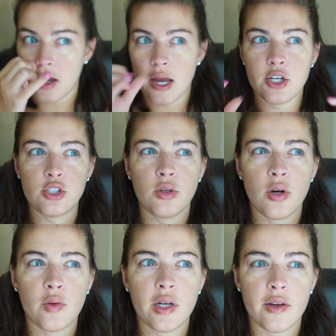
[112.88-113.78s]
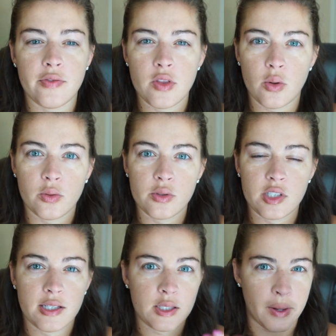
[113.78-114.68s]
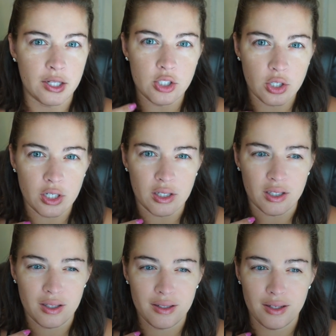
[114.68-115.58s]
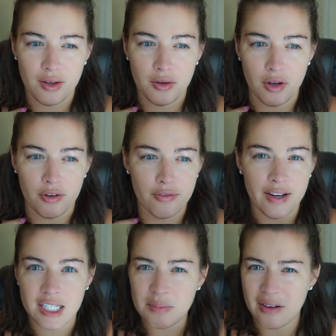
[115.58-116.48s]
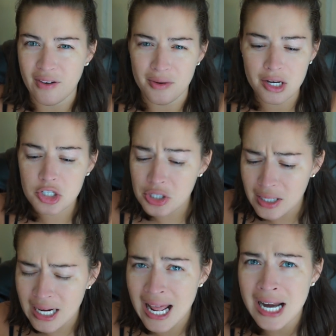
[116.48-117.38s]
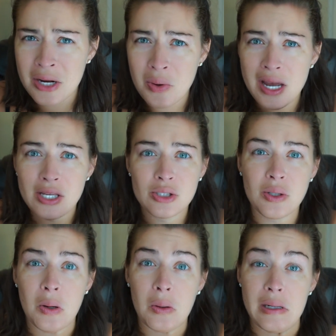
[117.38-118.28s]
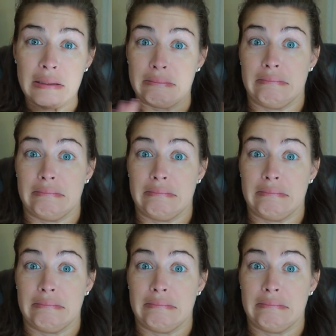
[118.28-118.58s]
I just don't know if those spots are gonna affect my foundation in any way. So